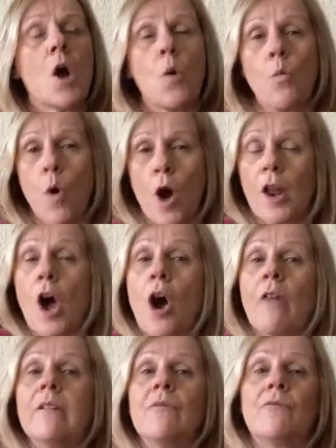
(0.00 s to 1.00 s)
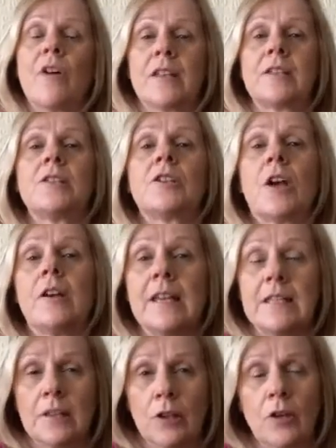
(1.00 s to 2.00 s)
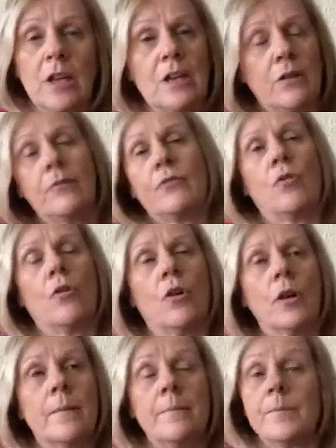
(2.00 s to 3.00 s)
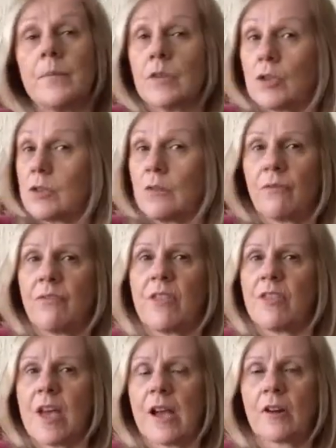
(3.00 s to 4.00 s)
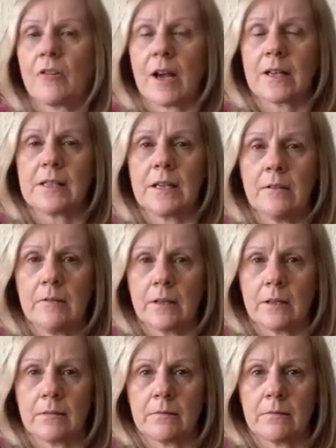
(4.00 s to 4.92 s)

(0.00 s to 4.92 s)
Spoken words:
what our investor is looking for doesn't fit their criteria.